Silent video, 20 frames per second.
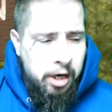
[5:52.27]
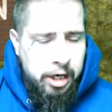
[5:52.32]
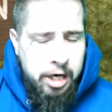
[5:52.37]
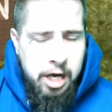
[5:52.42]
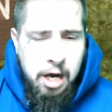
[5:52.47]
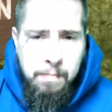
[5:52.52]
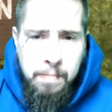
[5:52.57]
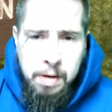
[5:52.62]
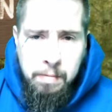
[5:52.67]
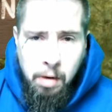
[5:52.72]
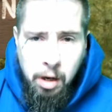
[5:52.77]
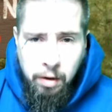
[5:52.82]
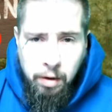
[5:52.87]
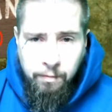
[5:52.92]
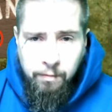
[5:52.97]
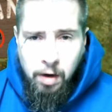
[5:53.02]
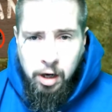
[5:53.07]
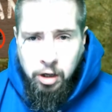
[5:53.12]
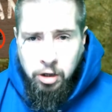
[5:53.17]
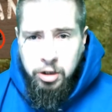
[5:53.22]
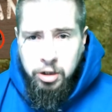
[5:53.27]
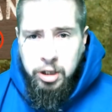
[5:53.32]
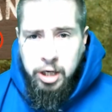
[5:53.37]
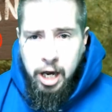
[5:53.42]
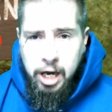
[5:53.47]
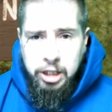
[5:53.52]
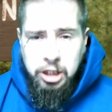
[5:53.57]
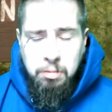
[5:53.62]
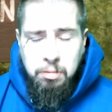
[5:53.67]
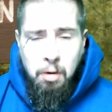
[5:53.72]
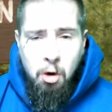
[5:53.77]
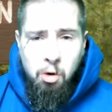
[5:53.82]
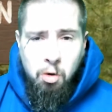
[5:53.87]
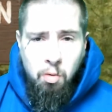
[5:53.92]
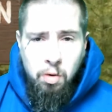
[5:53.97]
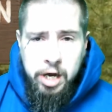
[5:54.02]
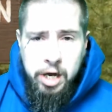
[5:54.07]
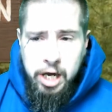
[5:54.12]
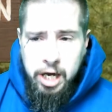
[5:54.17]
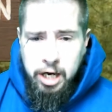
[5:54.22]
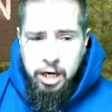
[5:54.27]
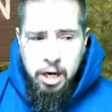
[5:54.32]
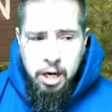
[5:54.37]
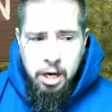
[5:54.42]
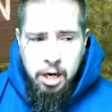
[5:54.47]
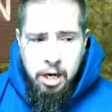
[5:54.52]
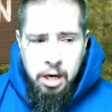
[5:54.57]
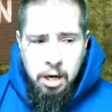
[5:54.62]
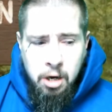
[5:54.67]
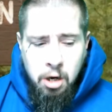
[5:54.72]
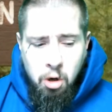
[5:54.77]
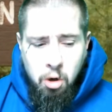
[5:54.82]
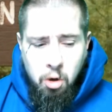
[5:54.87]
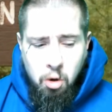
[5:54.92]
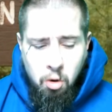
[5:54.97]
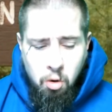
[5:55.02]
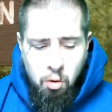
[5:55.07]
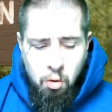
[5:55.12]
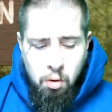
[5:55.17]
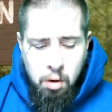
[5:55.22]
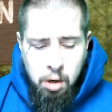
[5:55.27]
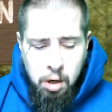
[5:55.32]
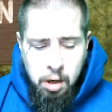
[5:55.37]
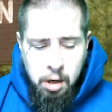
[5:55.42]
hippie motherfuckers that smoke weed who